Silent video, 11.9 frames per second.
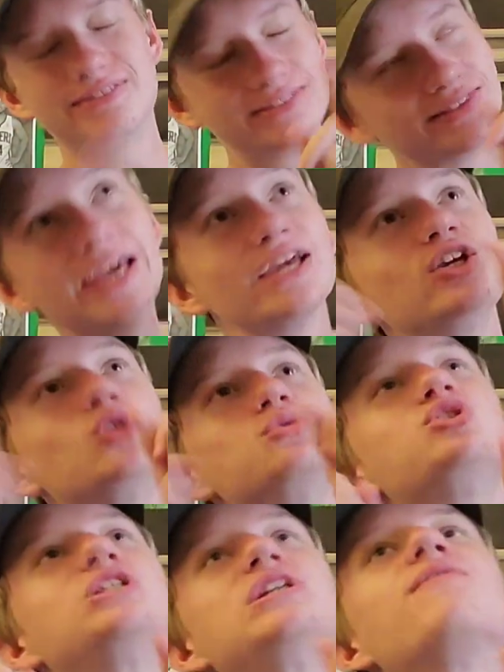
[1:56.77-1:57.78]
Thank you,
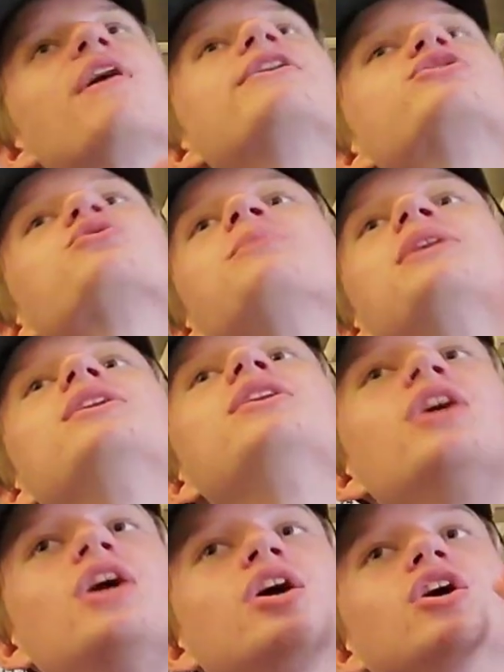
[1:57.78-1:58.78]
Steve
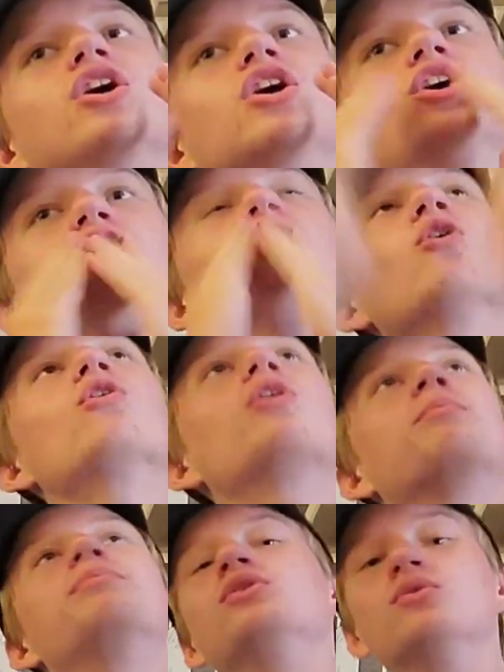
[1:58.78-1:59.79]
Yzerman. You're a
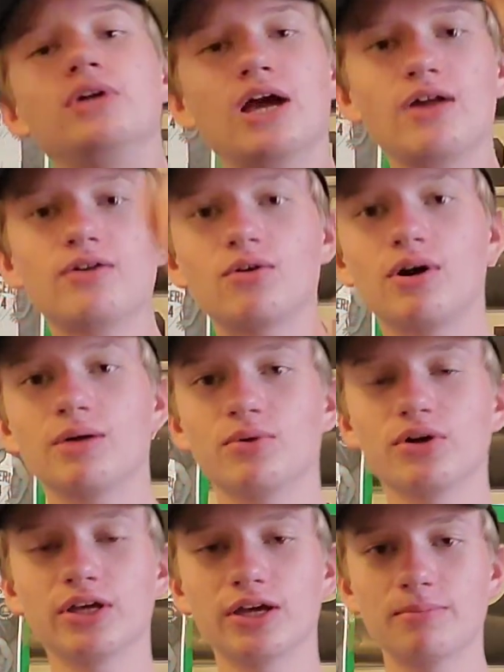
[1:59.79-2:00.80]
beauty. I don't know why I'm
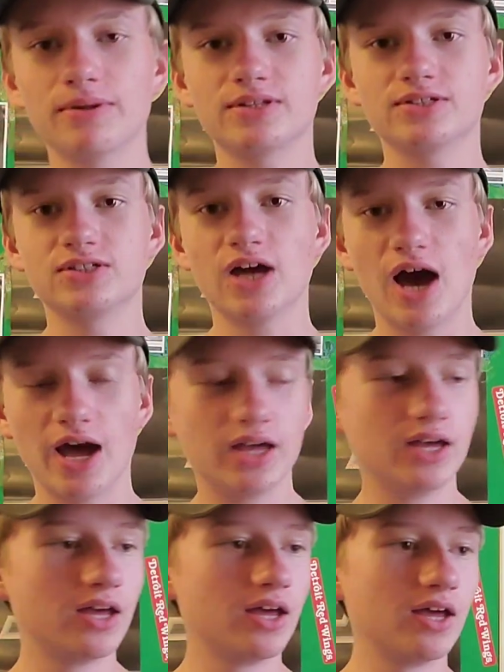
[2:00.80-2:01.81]
looking up at the sky.
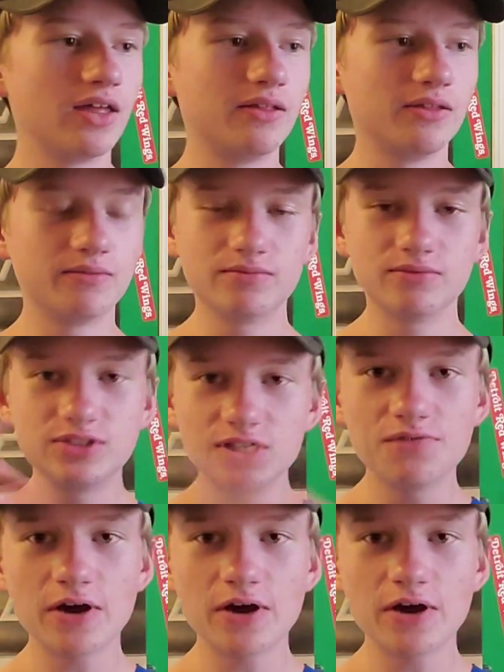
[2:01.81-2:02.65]
Steve